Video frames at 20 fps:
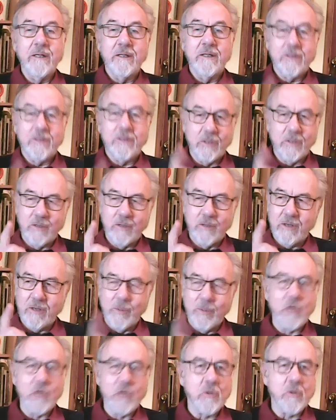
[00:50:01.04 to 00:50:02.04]
to
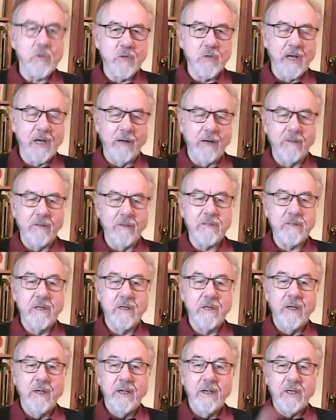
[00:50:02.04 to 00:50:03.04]
commercial channels,
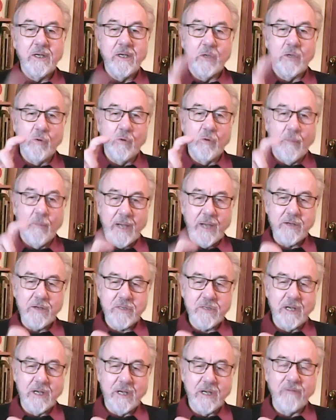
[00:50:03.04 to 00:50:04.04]
you will make
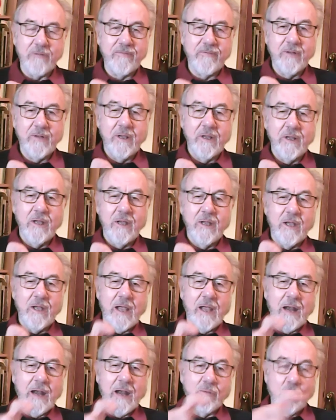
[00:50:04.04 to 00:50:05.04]
stuff
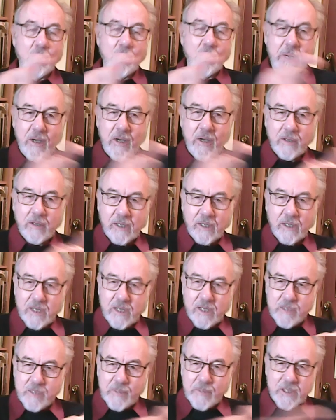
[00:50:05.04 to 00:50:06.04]
and it will be on in
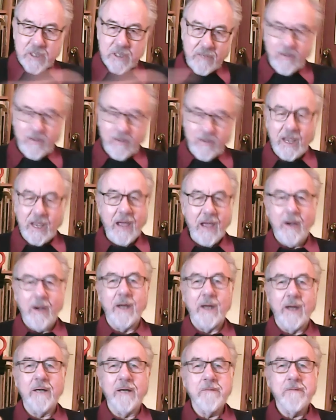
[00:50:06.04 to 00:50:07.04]
a specific
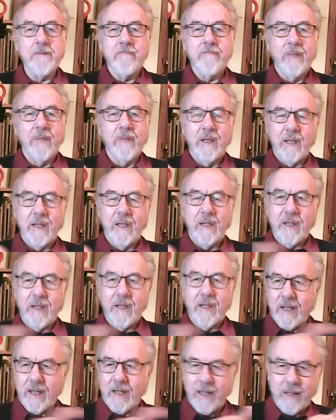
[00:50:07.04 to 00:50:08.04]
hour
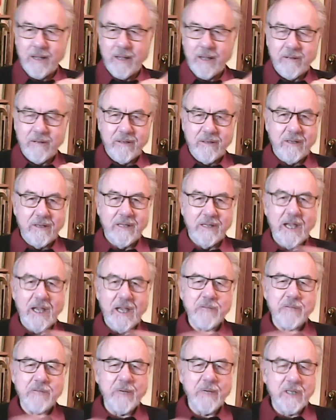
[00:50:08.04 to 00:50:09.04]
uh, the
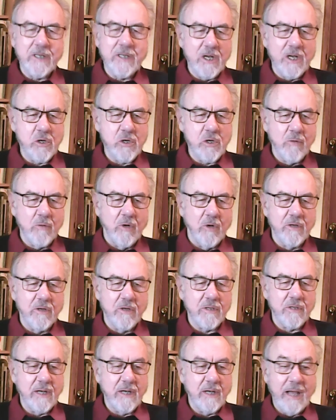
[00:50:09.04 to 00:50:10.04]
expectation was
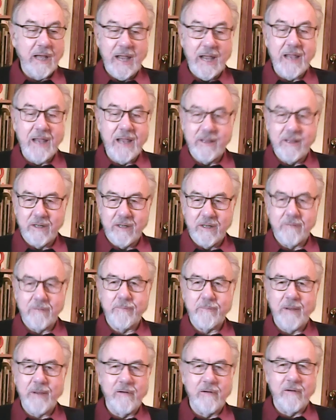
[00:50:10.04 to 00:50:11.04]
a that
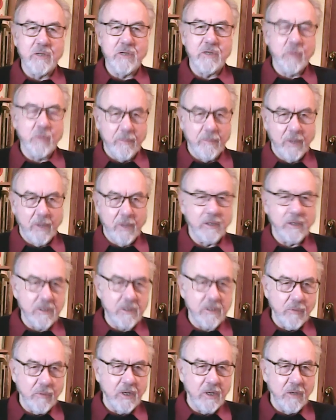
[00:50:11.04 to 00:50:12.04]
parents would
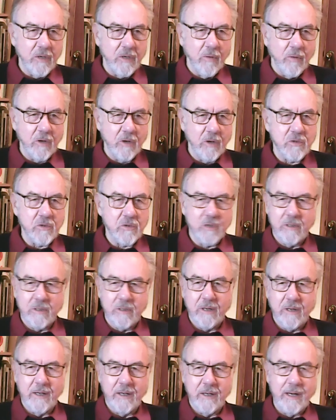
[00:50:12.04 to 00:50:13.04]
monitor what you watch and,
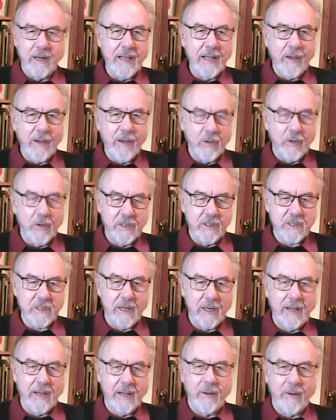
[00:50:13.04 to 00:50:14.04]
and allow or
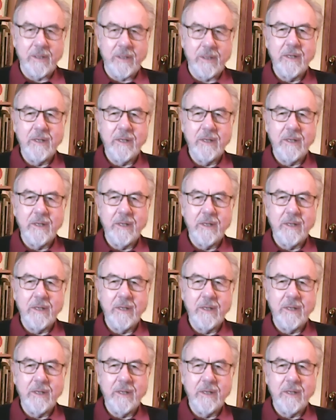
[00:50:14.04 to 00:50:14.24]
disallow it.